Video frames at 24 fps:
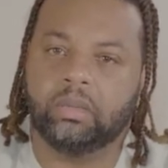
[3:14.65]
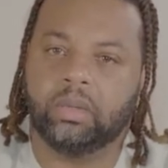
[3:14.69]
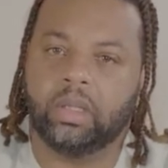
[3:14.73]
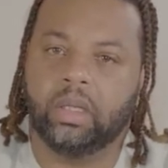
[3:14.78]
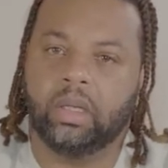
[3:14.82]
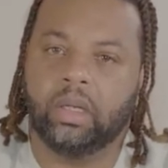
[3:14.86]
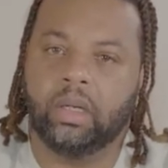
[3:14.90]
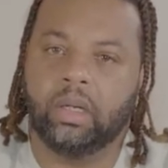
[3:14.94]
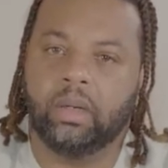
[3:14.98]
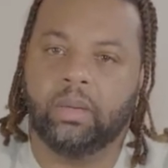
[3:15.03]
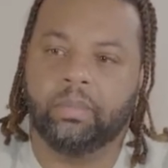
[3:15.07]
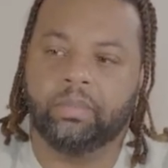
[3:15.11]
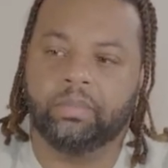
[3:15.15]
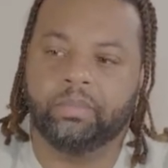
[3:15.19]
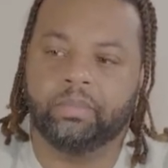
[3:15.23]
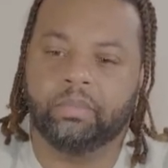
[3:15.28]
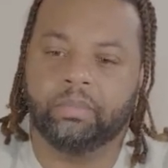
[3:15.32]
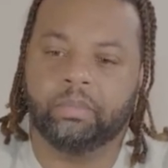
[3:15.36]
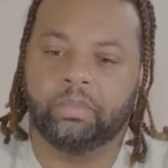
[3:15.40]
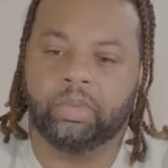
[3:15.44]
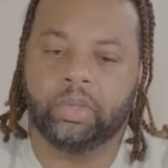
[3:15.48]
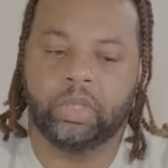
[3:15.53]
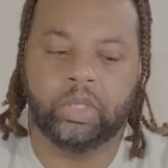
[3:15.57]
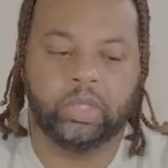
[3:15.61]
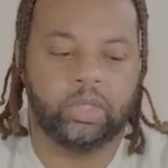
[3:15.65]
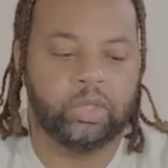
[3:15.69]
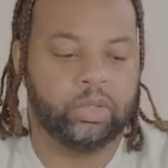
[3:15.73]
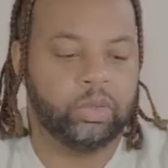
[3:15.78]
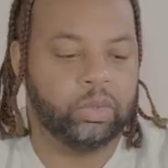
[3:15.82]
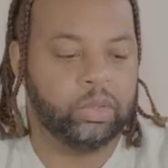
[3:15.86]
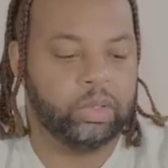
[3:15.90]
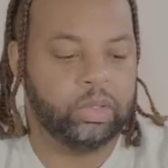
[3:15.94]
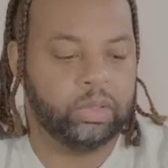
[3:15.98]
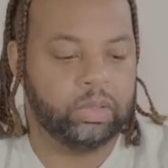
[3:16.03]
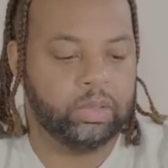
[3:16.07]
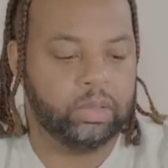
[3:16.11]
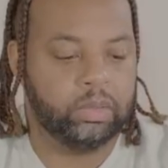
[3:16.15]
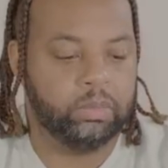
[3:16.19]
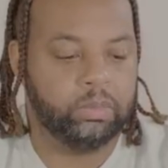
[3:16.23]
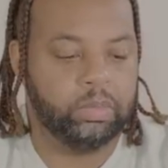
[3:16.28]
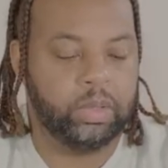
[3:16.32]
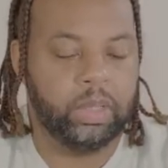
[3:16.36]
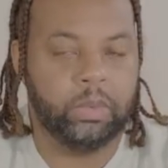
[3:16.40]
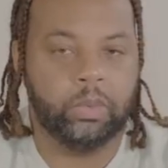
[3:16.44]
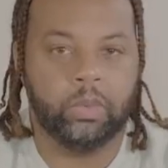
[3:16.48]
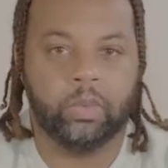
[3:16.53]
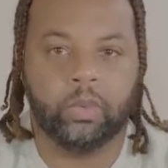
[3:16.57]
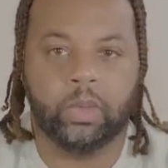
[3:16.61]
Um, pretty sure some
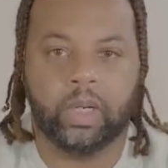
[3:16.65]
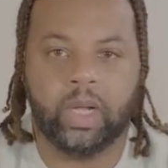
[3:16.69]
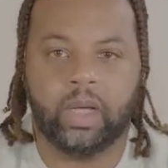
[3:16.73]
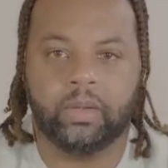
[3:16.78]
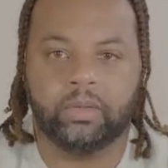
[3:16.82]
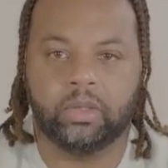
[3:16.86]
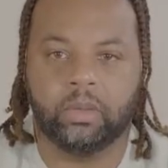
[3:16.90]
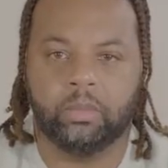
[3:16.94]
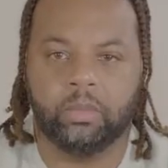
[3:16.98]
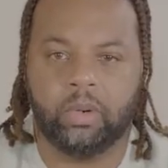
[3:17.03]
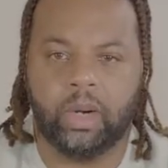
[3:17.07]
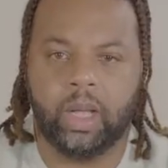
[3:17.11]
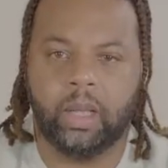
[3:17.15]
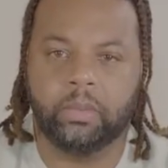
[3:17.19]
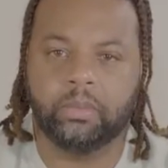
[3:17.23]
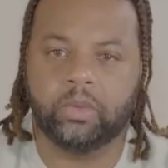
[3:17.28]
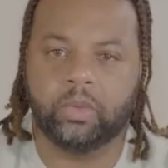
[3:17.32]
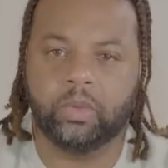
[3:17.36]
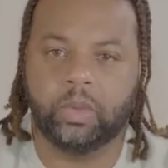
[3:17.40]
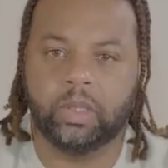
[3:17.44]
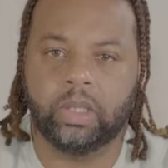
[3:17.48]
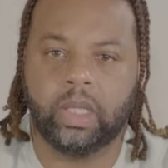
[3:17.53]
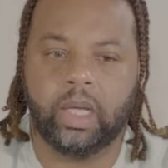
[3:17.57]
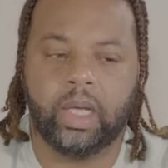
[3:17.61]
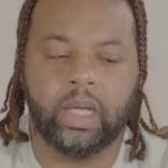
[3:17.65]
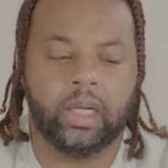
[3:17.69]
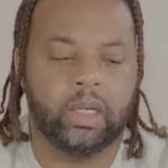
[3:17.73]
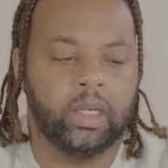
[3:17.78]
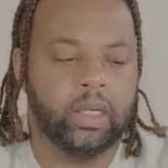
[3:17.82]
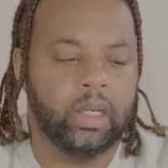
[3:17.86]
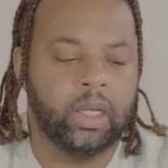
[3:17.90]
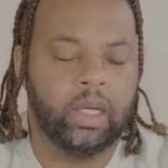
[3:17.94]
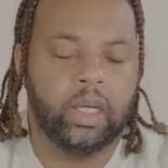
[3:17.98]
people would have some problems with that,